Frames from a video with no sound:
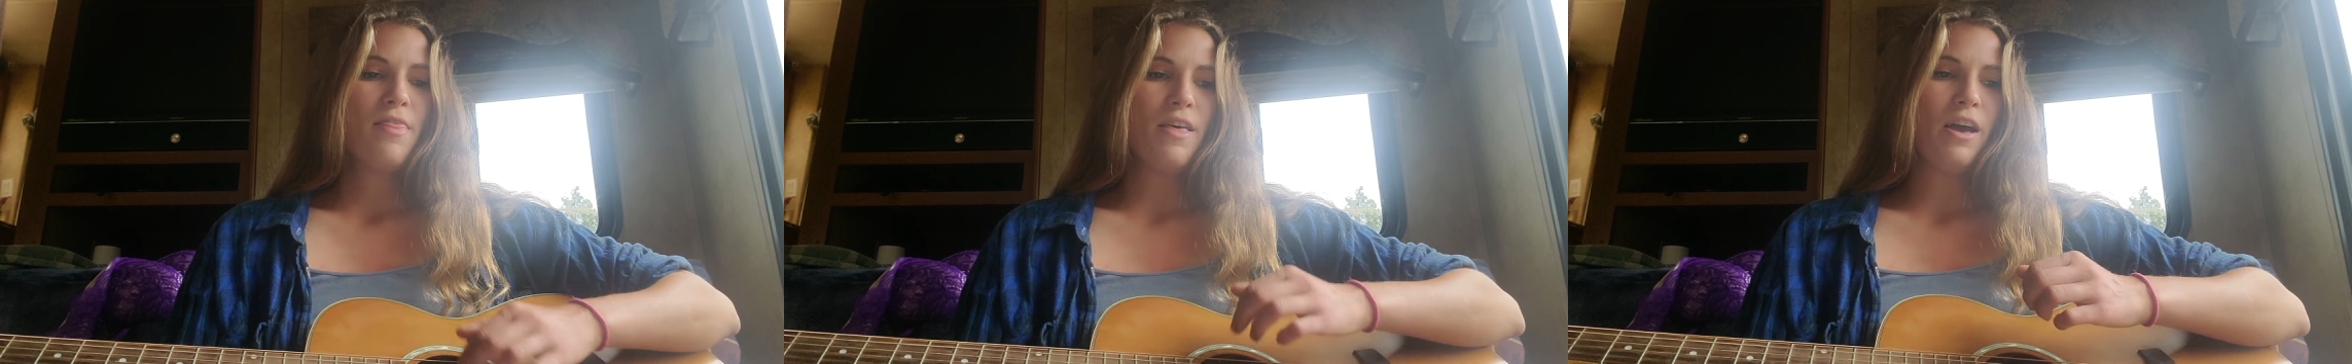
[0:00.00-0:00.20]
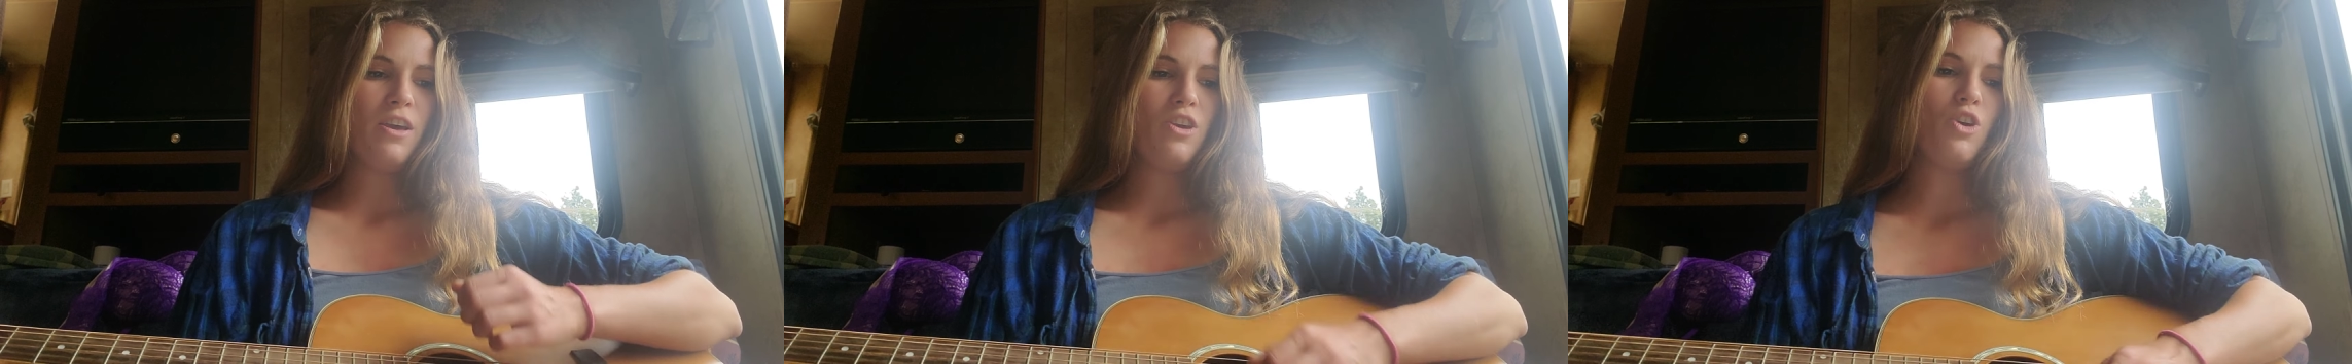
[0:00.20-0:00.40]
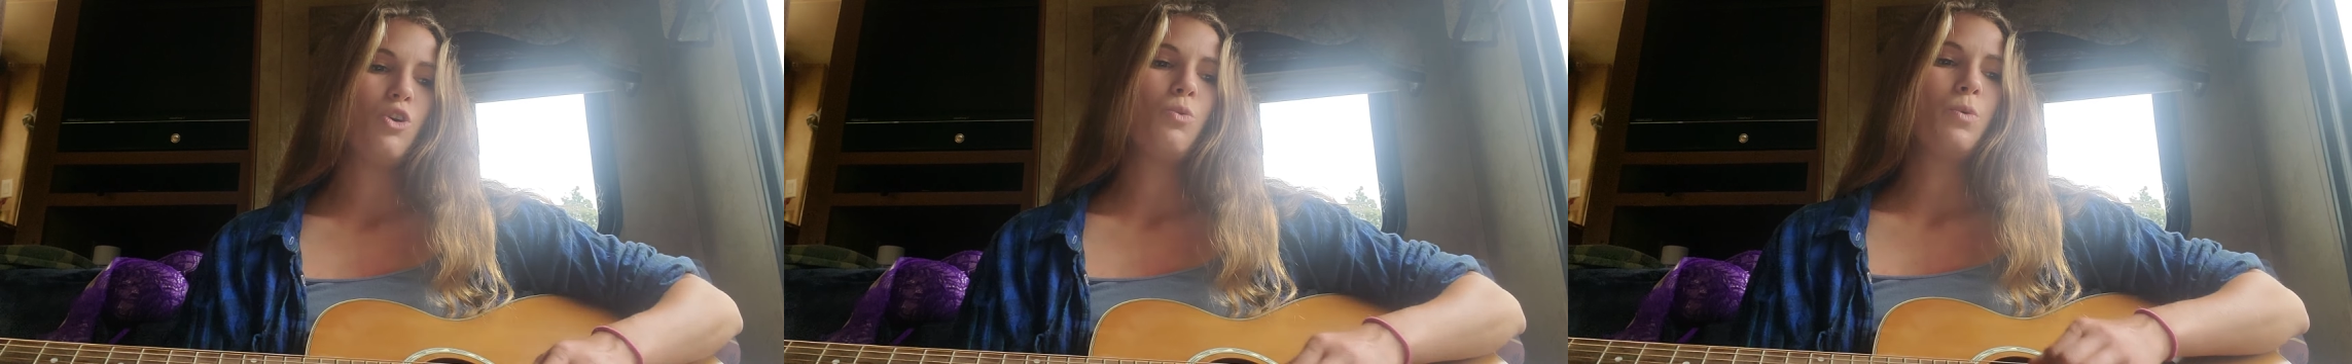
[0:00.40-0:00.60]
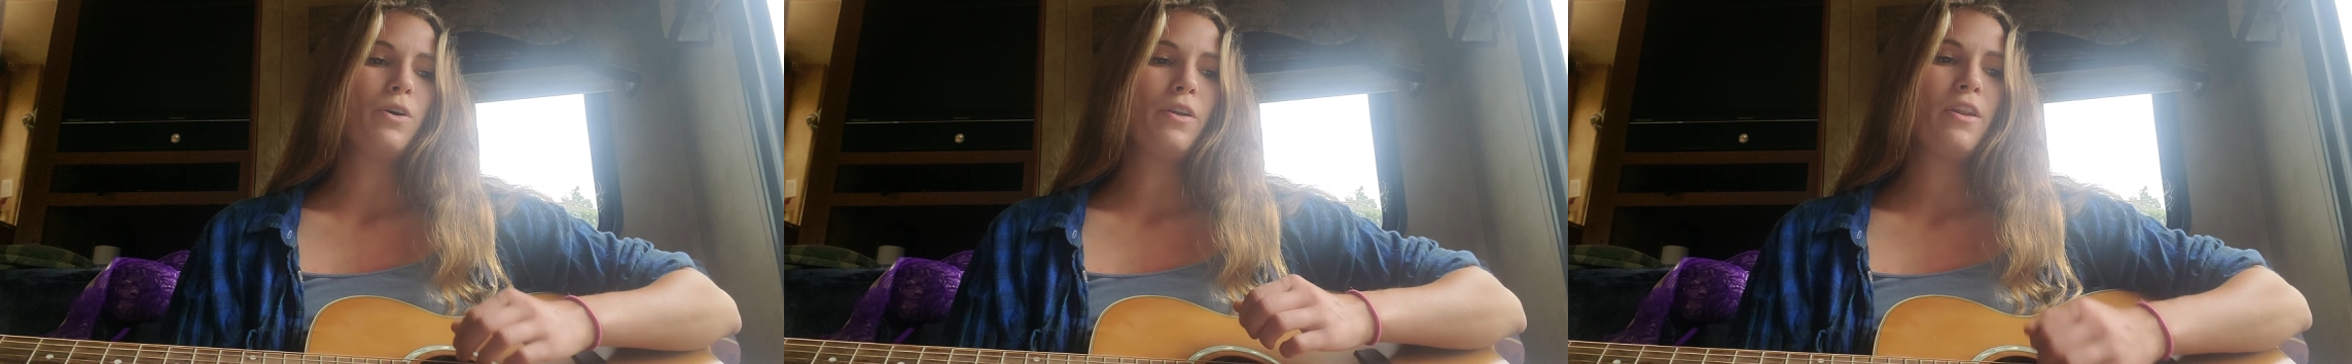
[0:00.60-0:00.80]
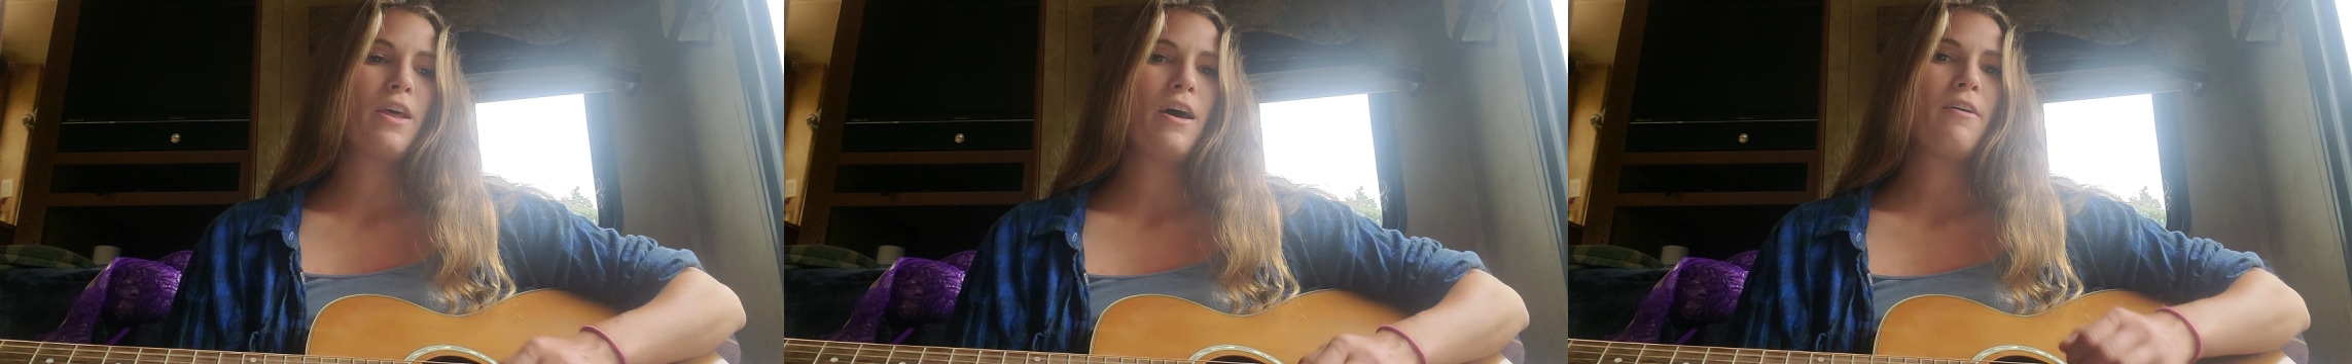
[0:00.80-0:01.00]
that you
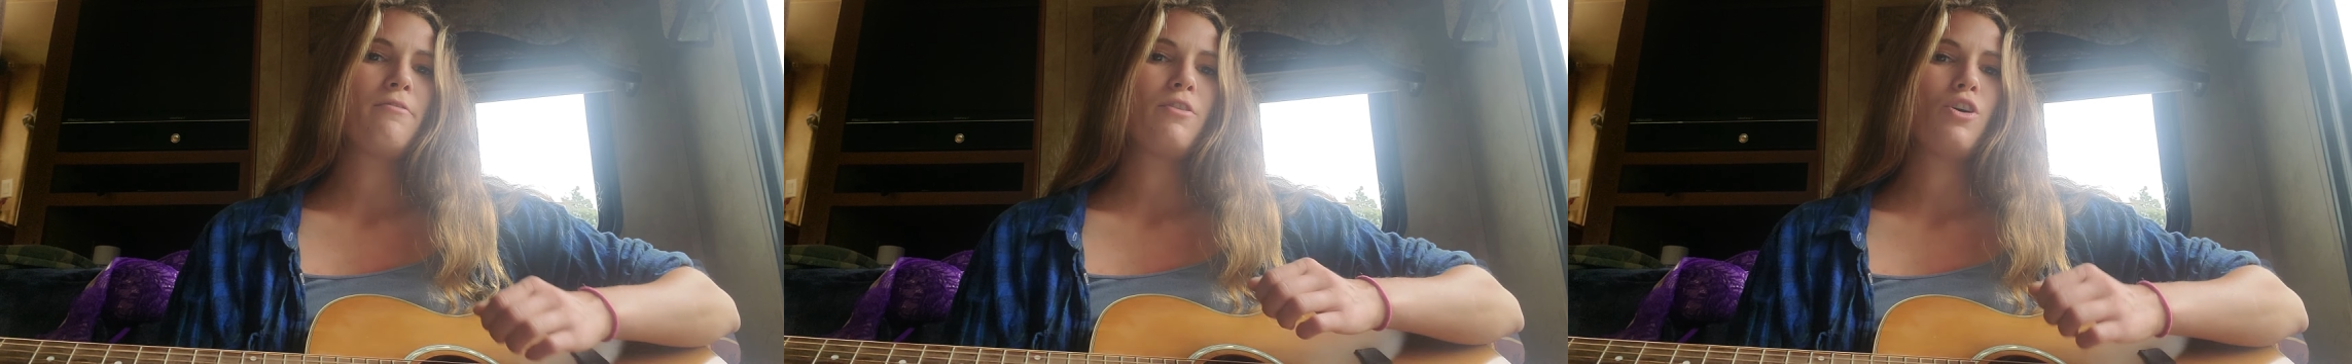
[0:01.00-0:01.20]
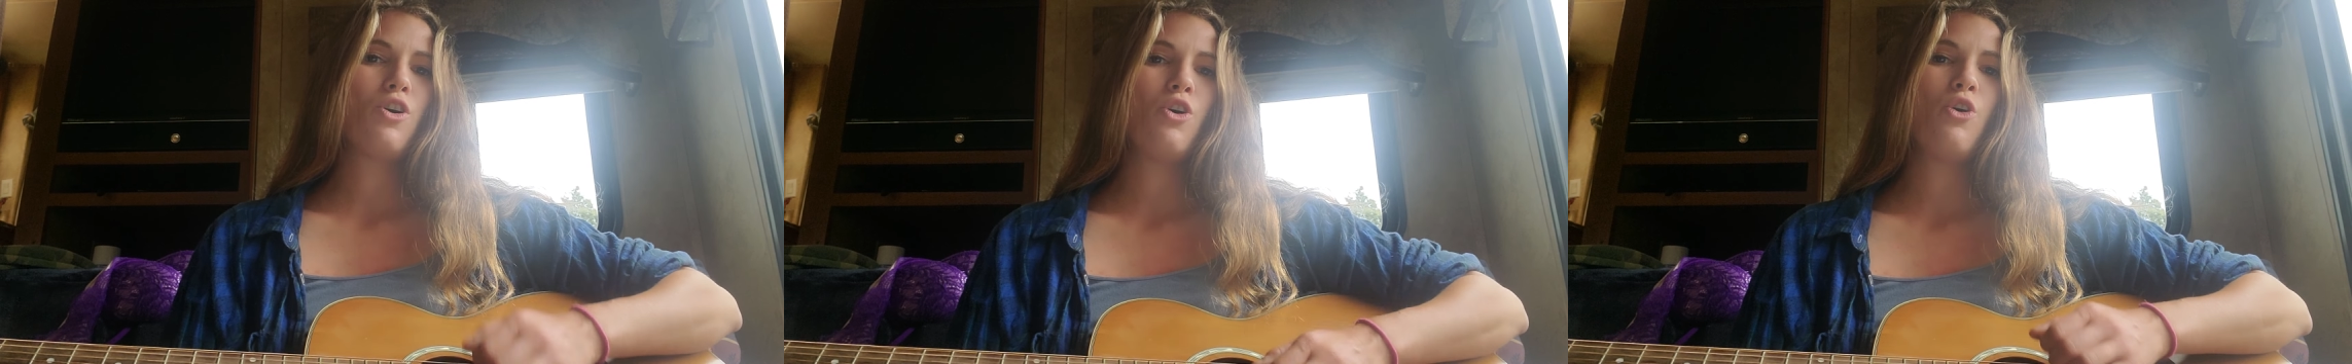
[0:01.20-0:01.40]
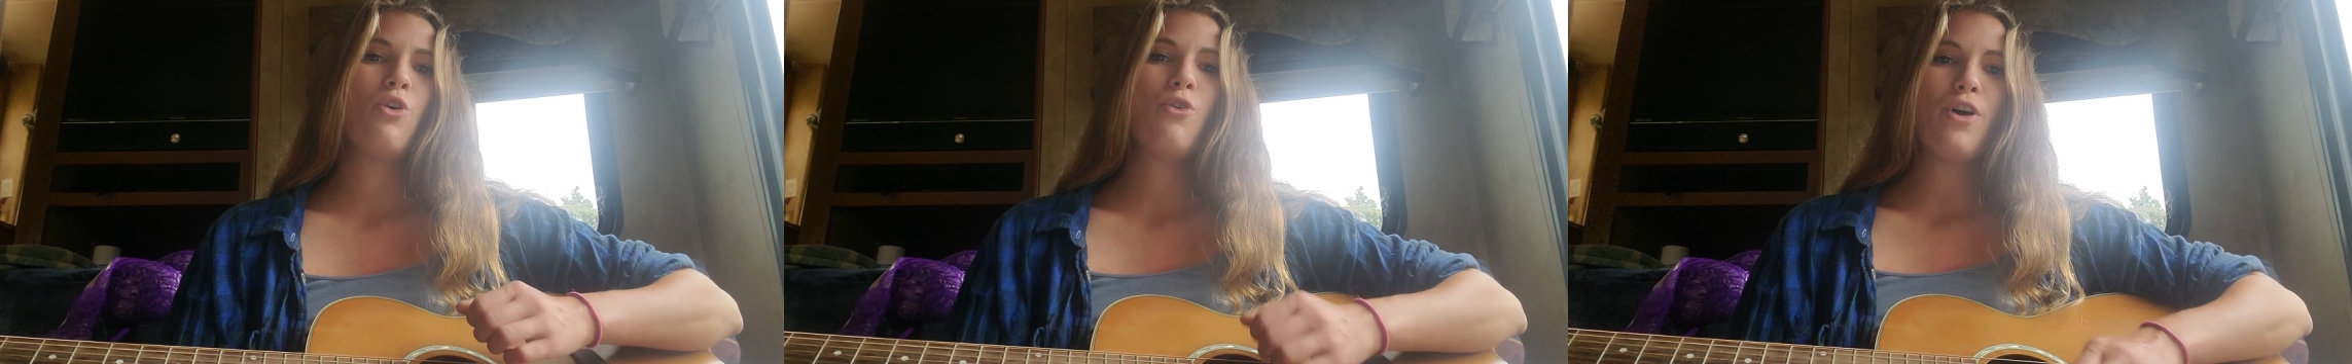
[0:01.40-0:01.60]
will never